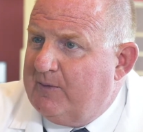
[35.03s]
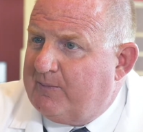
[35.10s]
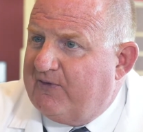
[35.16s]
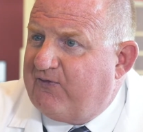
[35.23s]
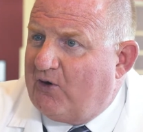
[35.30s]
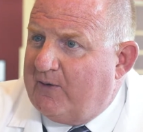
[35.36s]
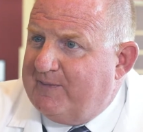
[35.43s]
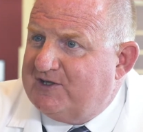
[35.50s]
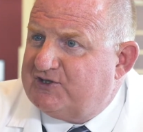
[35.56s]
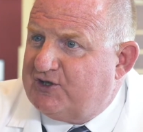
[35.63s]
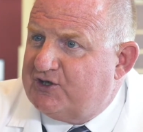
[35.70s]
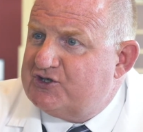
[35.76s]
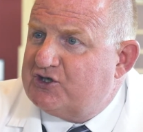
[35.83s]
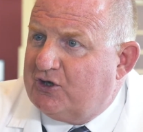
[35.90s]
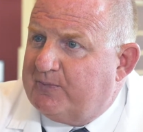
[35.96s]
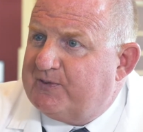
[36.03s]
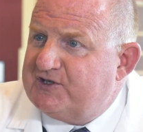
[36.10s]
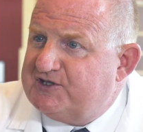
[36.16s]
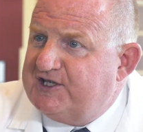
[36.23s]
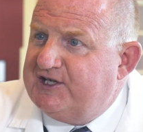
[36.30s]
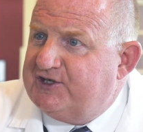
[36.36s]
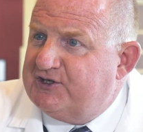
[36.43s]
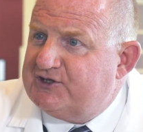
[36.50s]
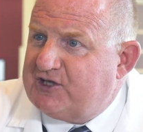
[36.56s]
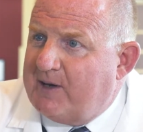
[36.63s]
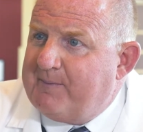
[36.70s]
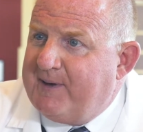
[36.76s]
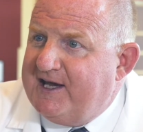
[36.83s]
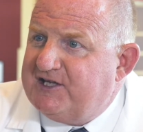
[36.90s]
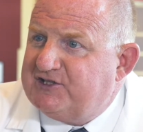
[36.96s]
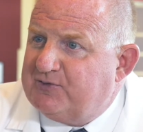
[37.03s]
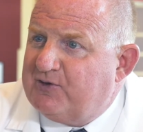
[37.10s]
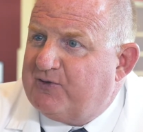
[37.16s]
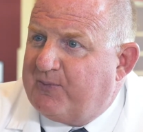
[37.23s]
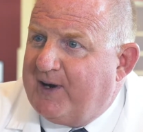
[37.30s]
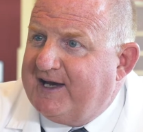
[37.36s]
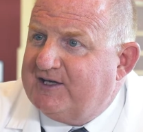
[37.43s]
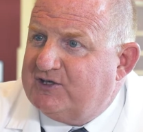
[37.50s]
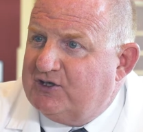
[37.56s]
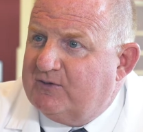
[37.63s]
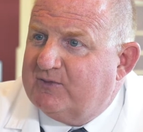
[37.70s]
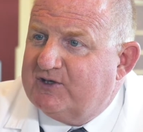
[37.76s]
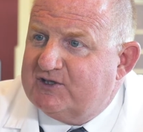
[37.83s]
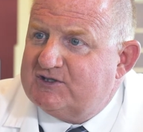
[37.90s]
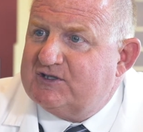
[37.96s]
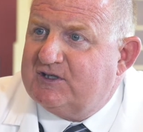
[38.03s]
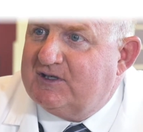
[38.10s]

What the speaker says: performing surgical procedures on patients with brain tumors.